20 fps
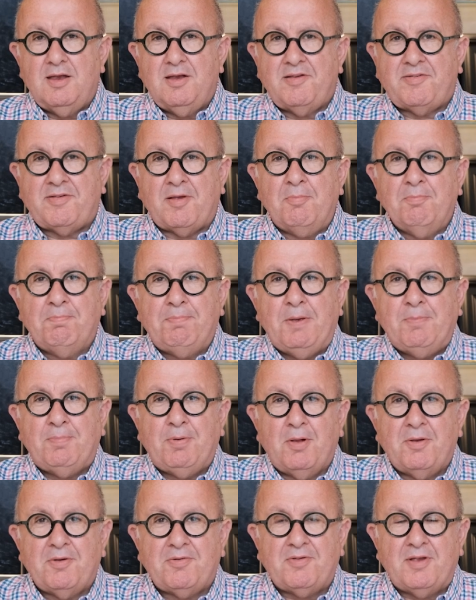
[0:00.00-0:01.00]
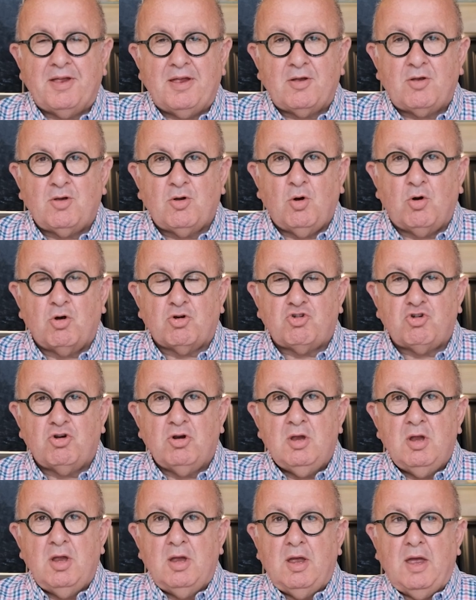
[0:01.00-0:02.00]
Some people say, gosh,
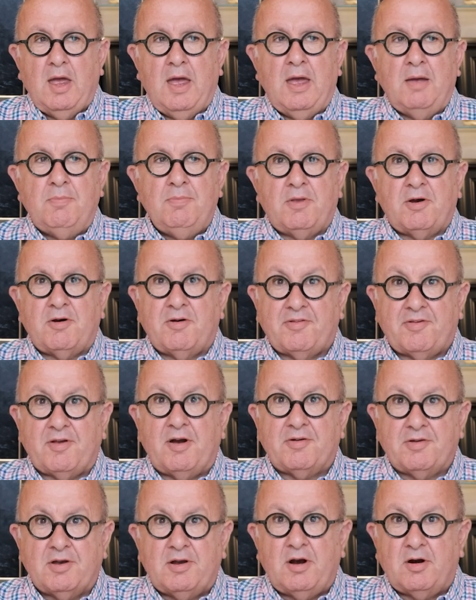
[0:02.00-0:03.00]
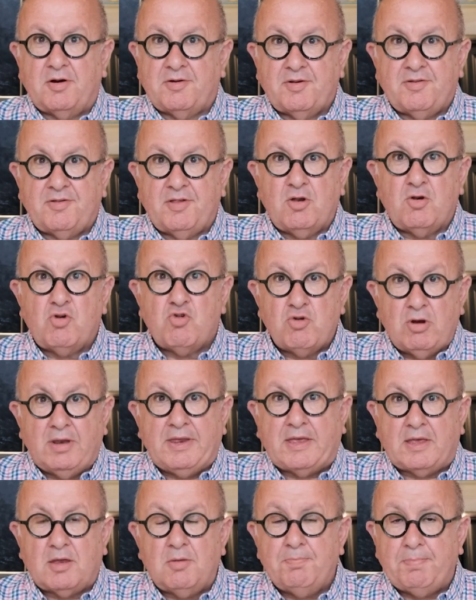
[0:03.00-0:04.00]
there are certain artists, they
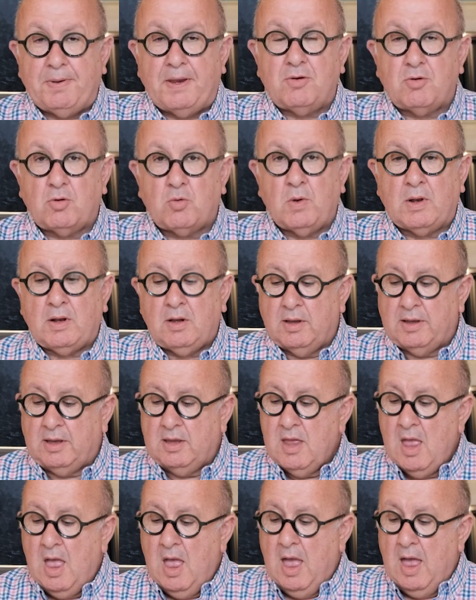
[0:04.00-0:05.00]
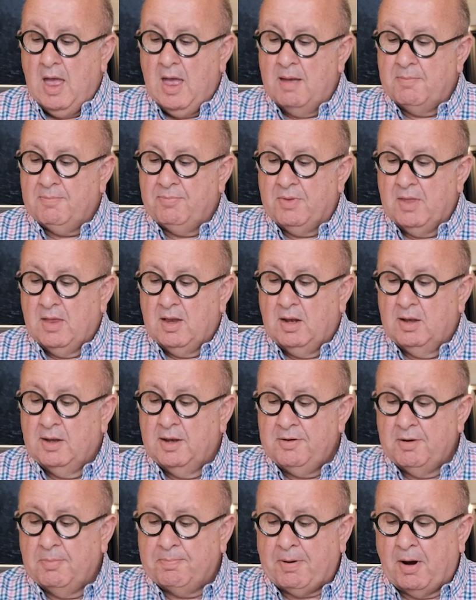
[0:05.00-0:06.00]
really can paint quickly.
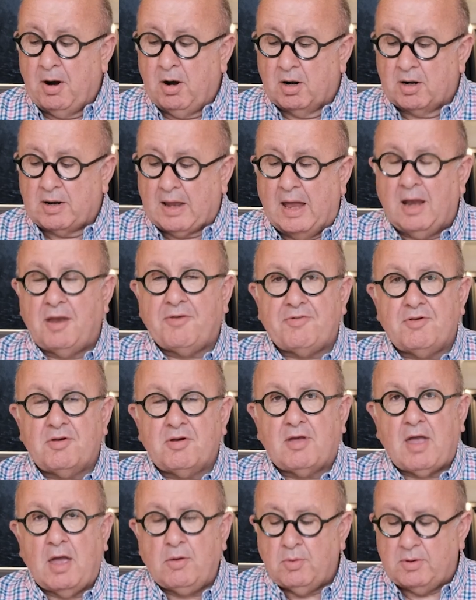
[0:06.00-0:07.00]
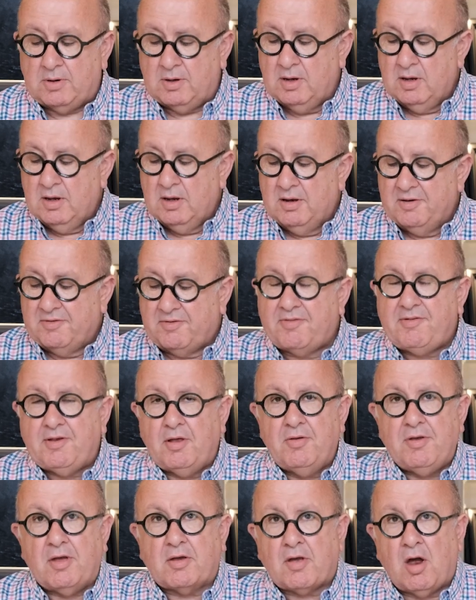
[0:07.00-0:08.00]
Linda Park, Alison Cowan,
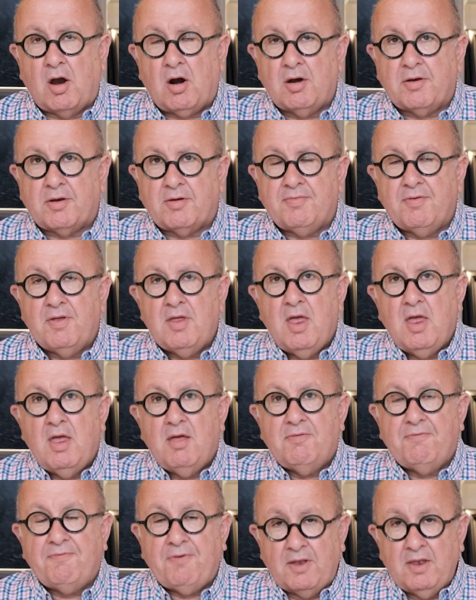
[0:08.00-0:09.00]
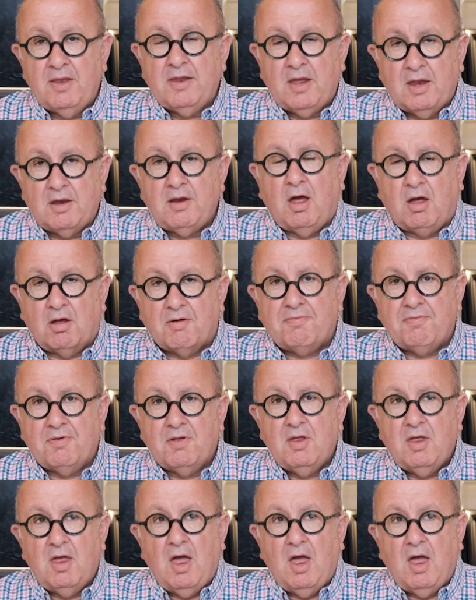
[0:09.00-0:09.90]
Cecilia Cardiff, funnily enough,